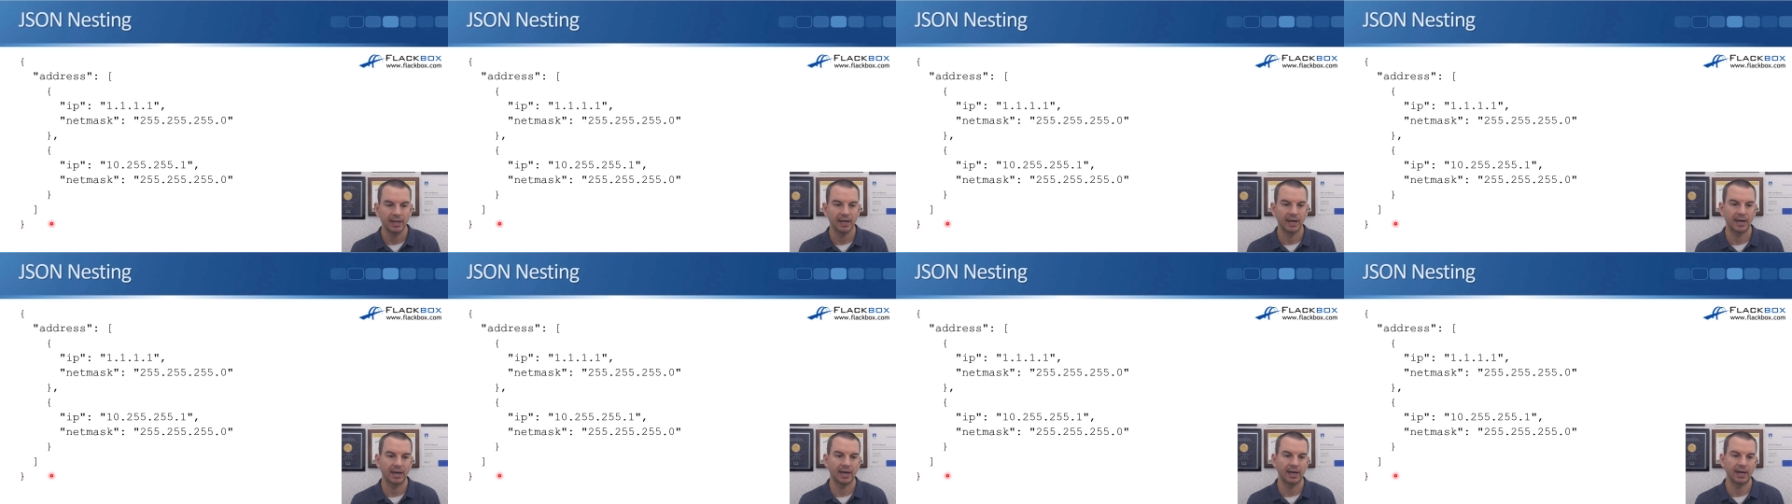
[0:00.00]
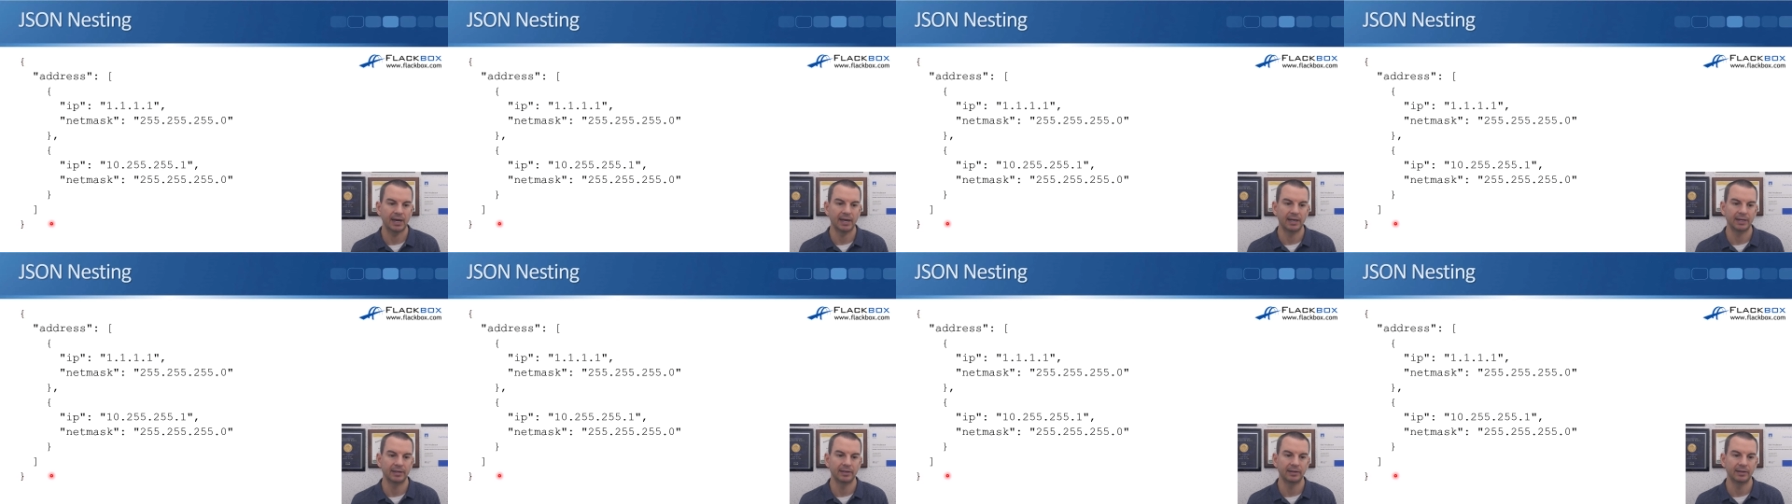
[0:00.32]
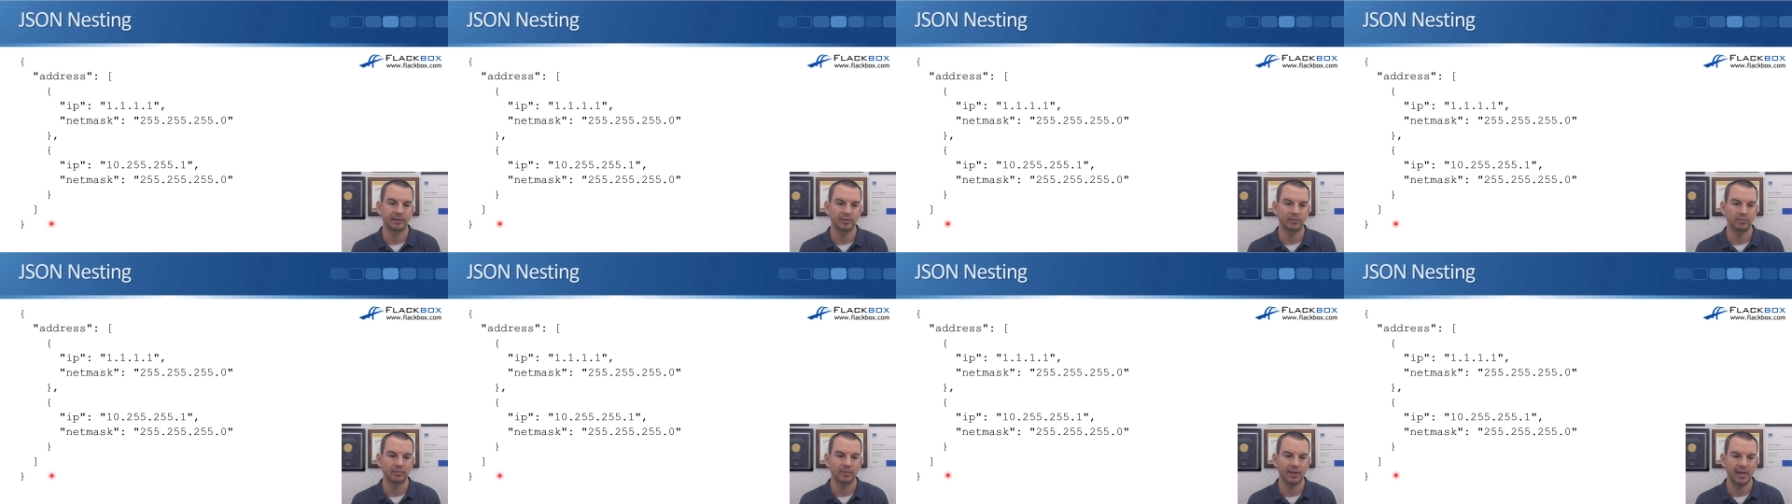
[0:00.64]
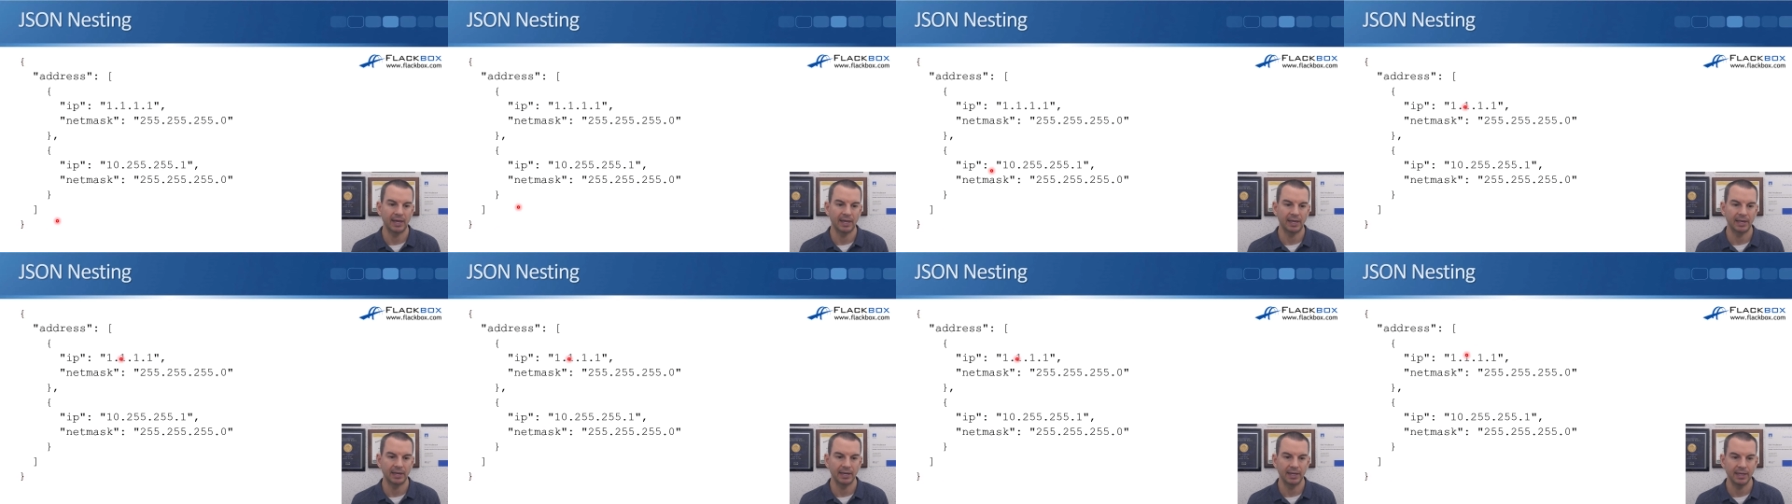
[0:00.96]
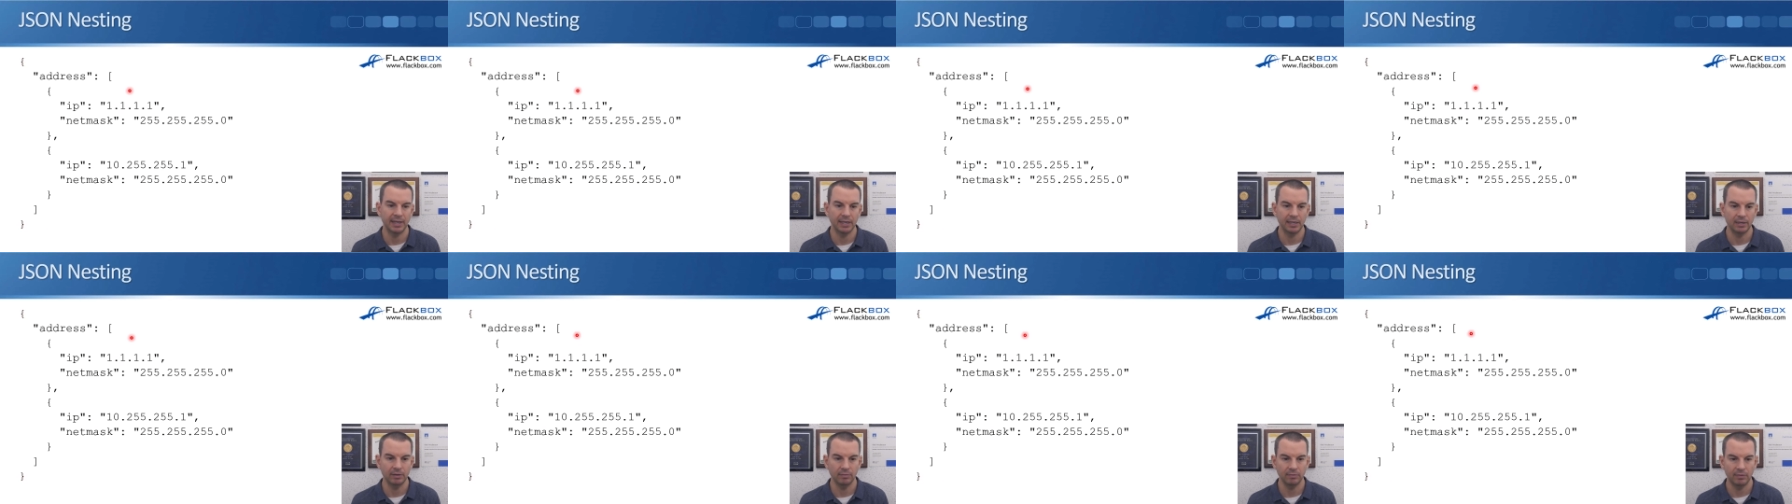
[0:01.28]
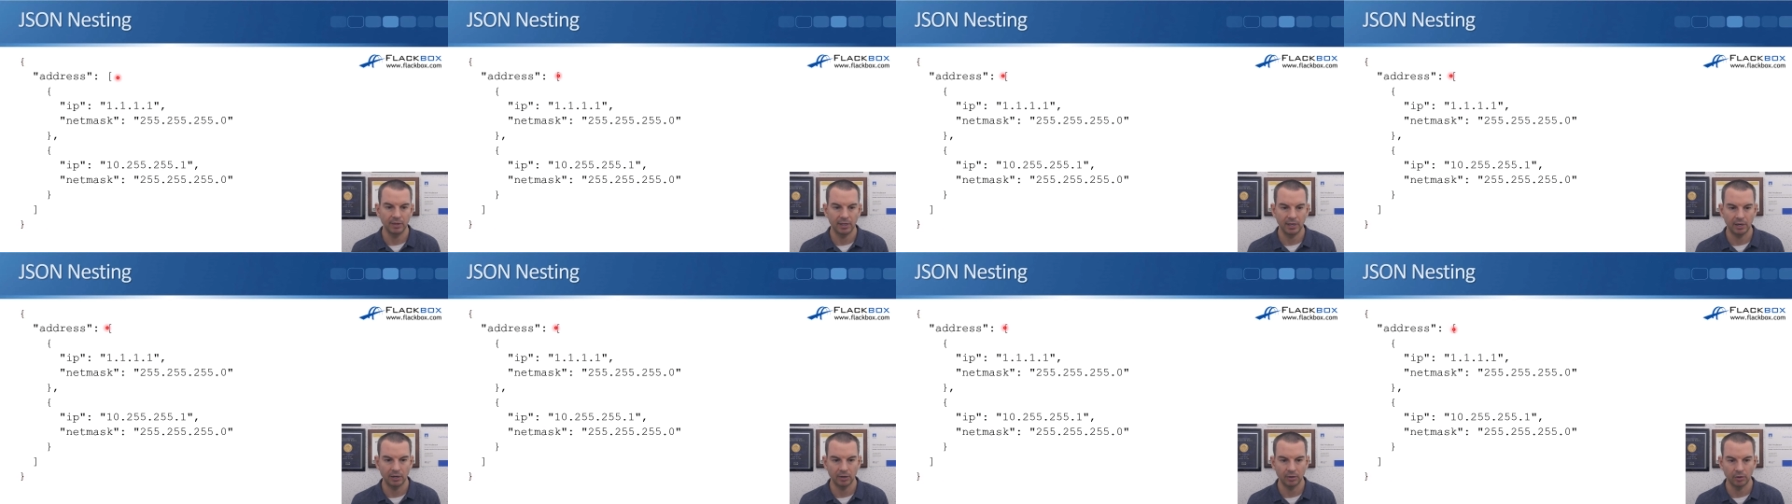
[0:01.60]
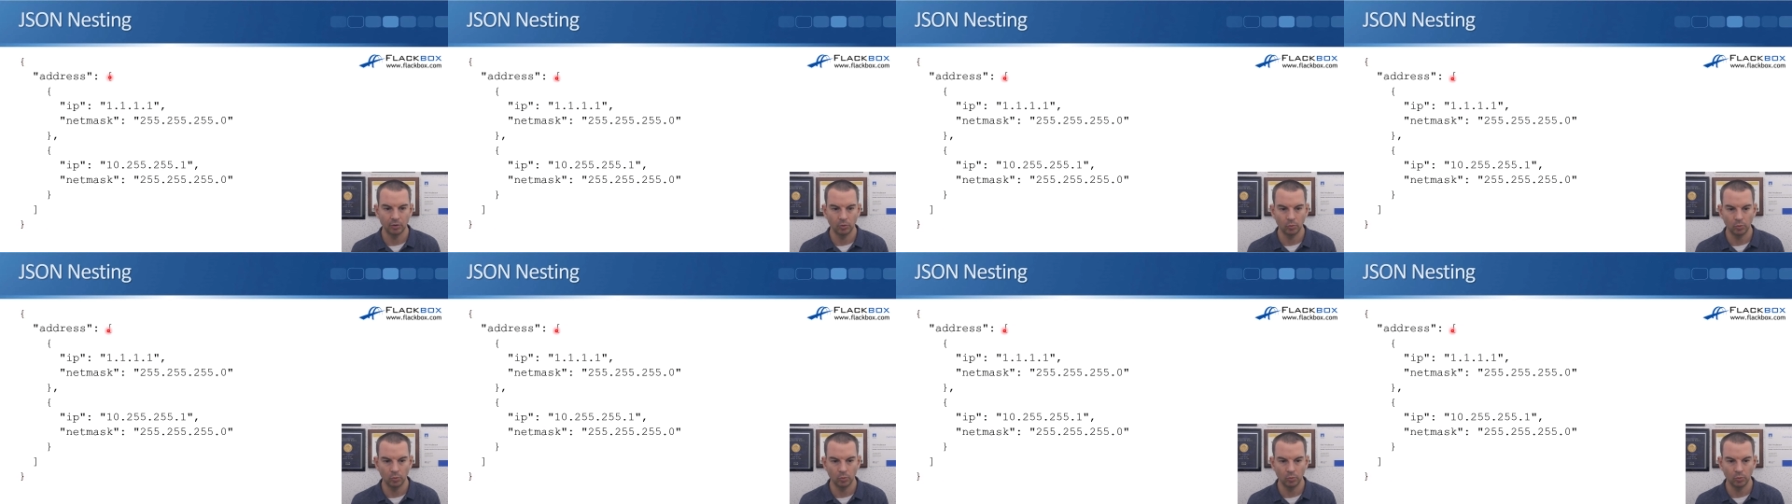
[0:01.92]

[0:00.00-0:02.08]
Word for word: And then in there,